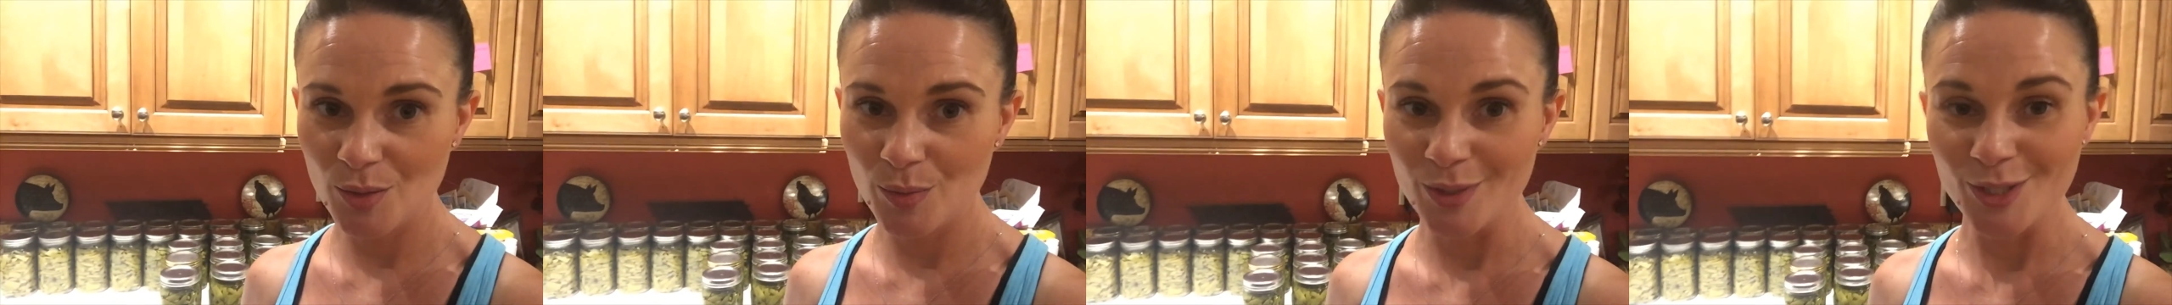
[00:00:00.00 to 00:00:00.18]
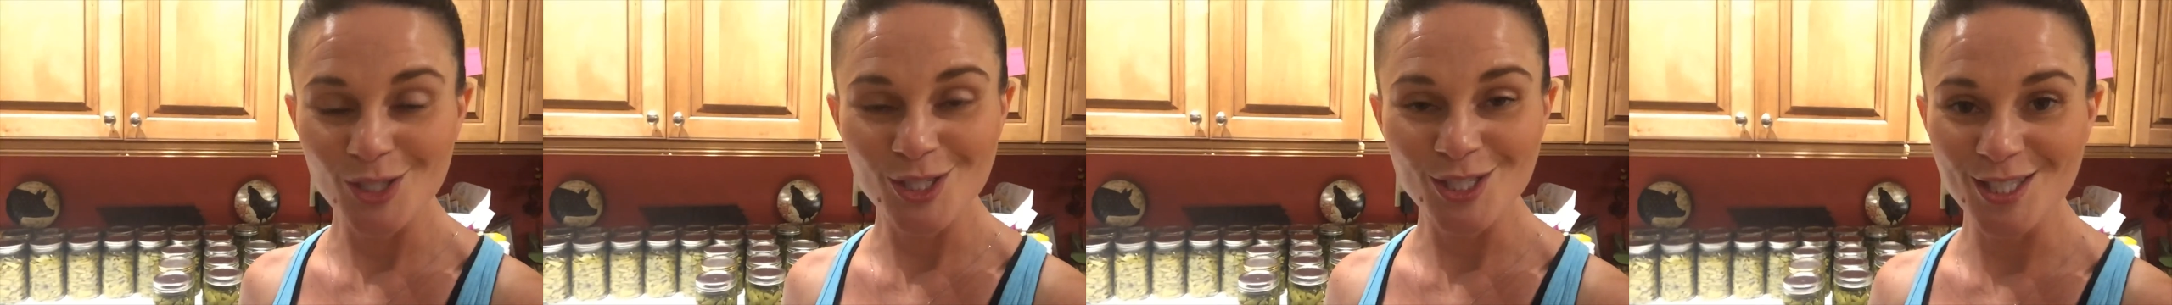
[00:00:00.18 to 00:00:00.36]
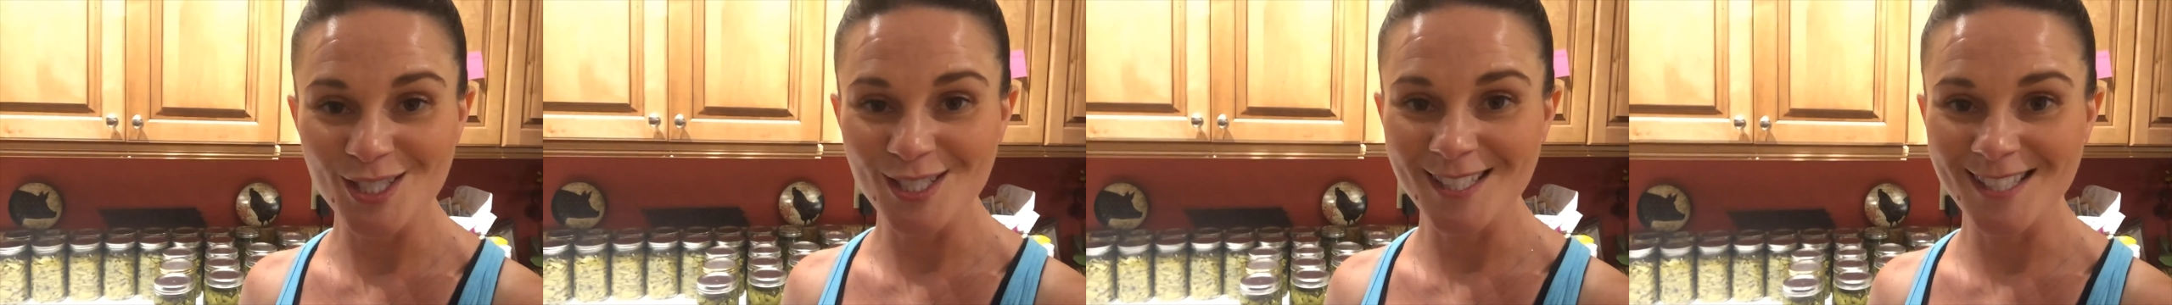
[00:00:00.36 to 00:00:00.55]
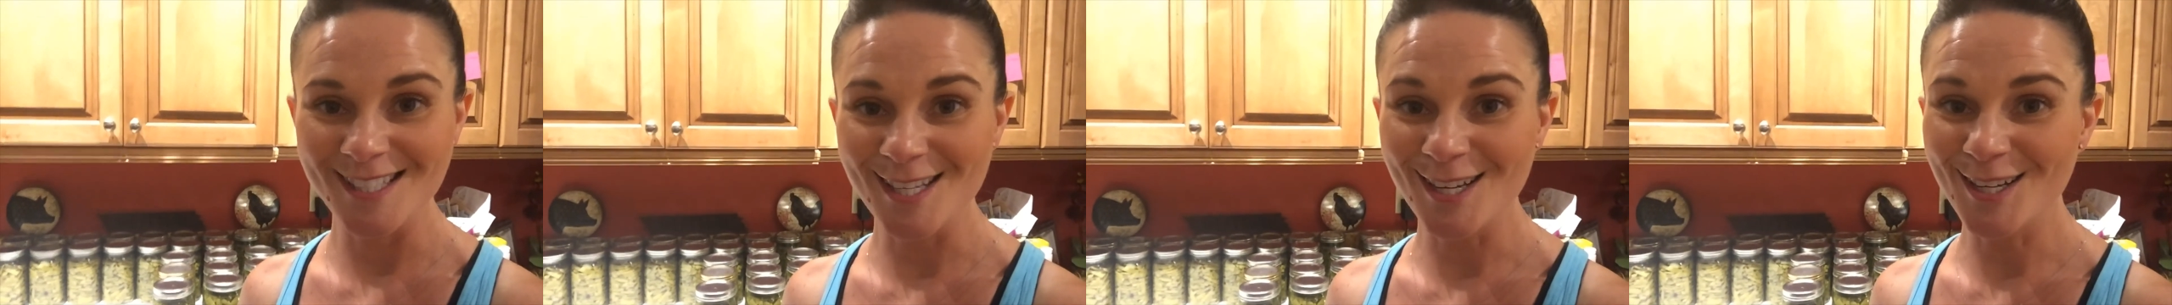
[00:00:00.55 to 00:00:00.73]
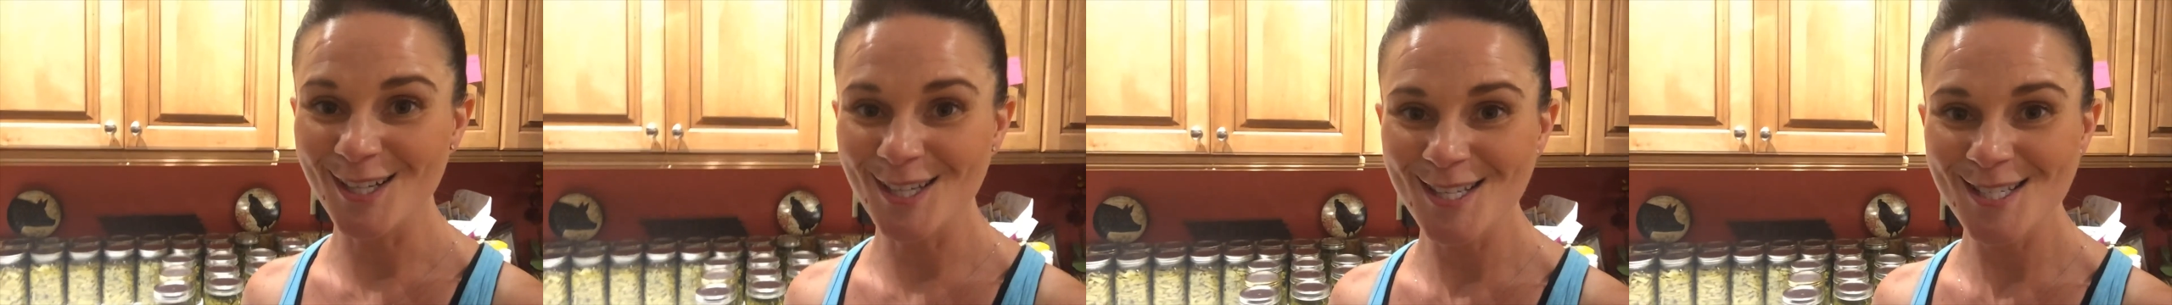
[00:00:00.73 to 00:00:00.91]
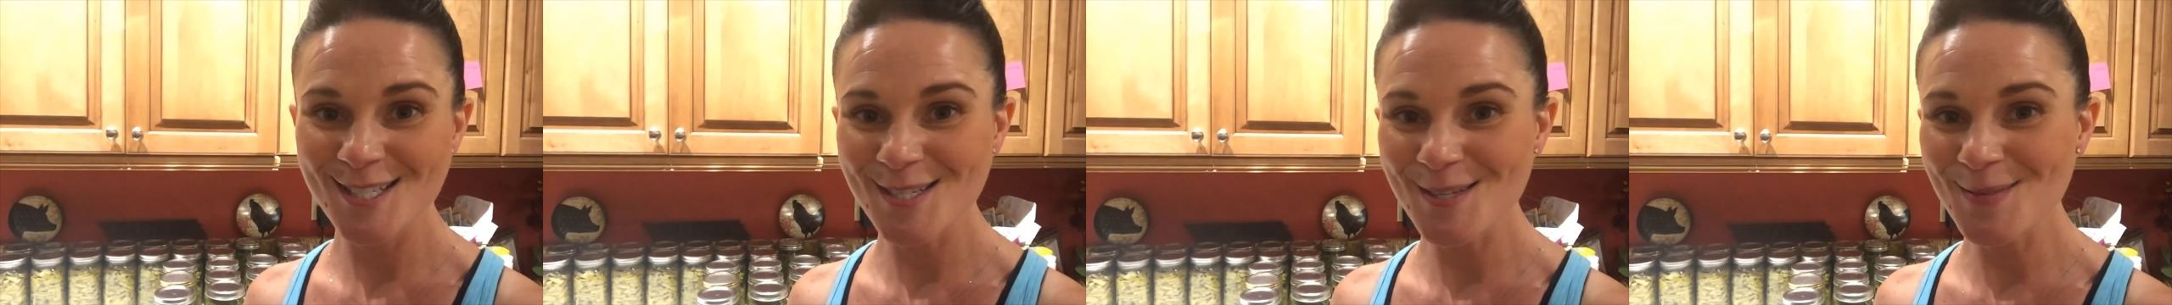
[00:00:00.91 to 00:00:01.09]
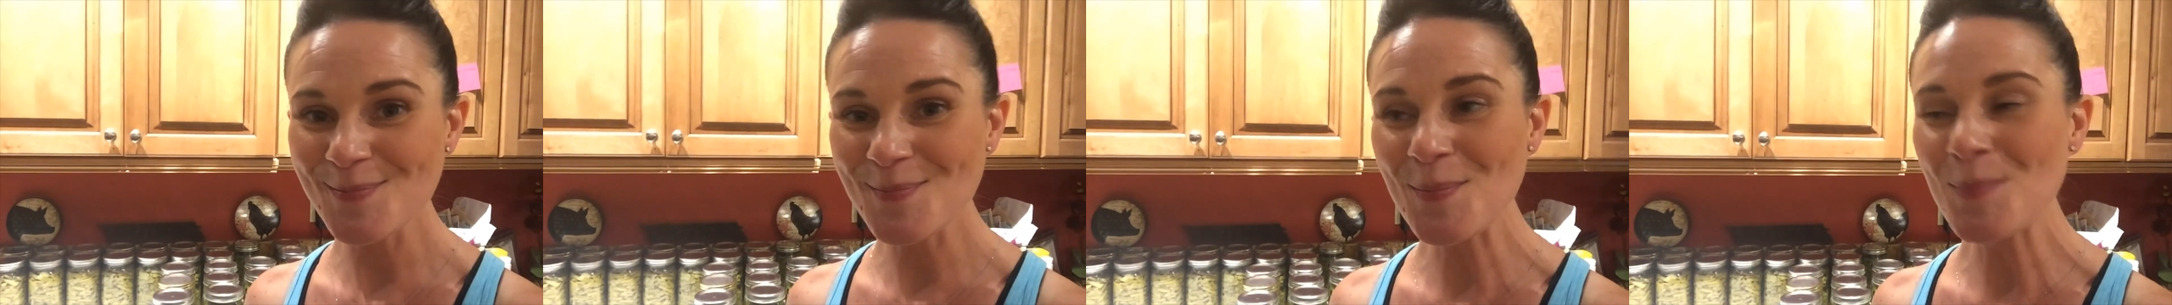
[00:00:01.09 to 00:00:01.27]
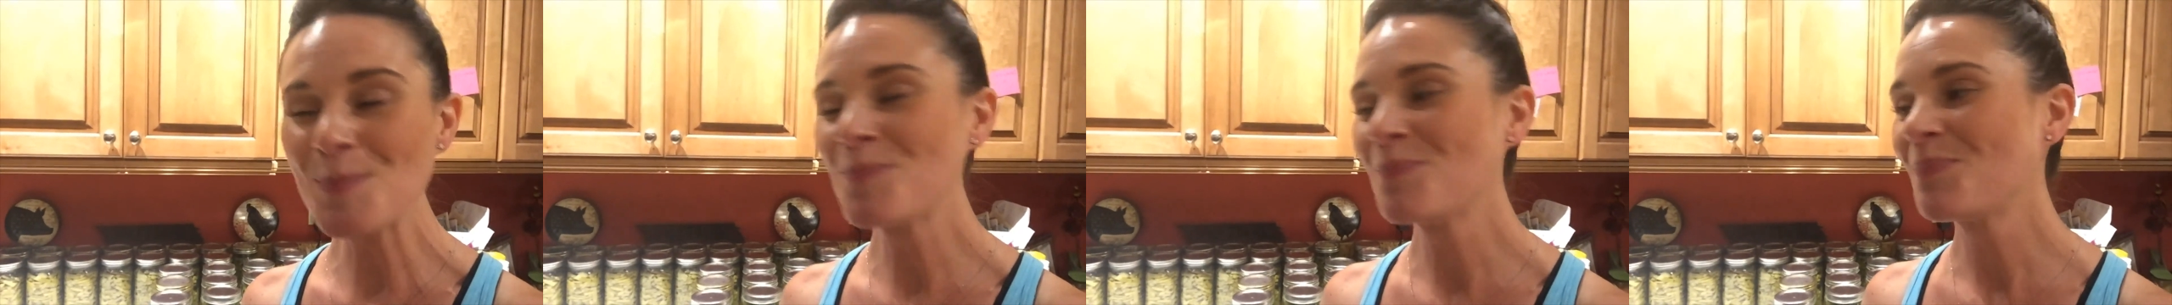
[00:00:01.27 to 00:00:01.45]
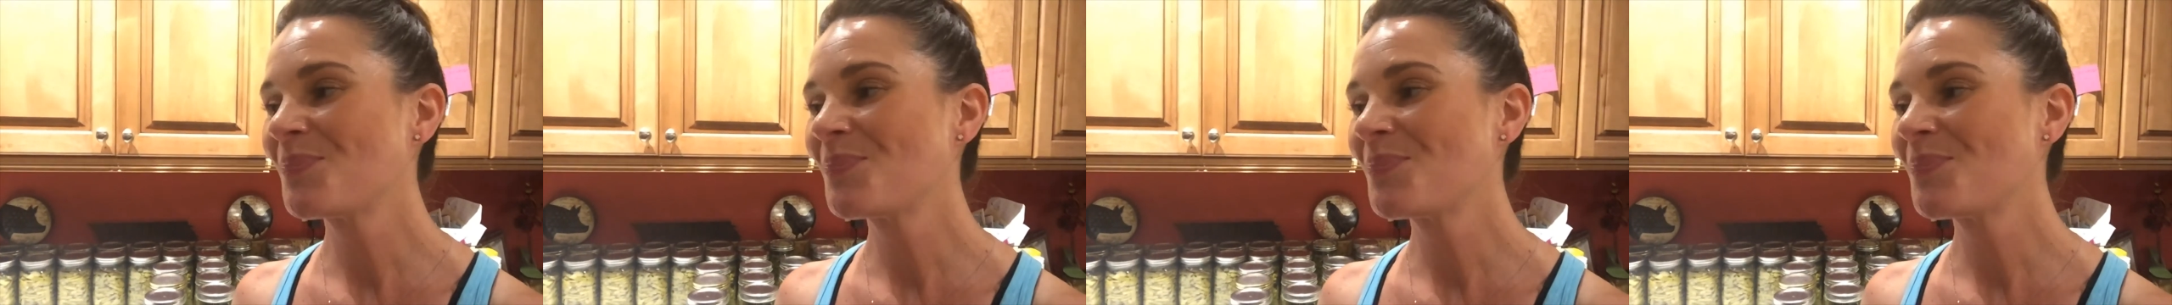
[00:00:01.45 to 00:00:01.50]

which is awesome.